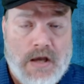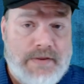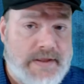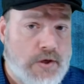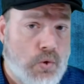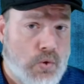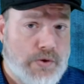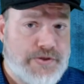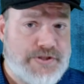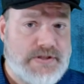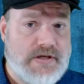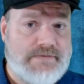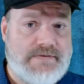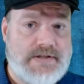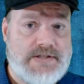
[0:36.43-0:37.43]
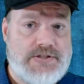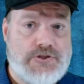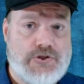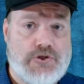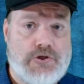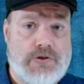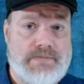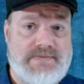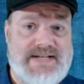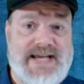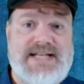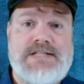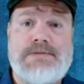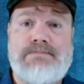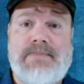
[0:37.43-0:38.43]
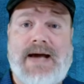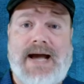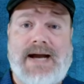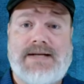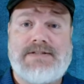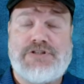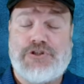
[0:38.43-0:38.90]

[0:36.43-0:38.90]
The origin of this term dates back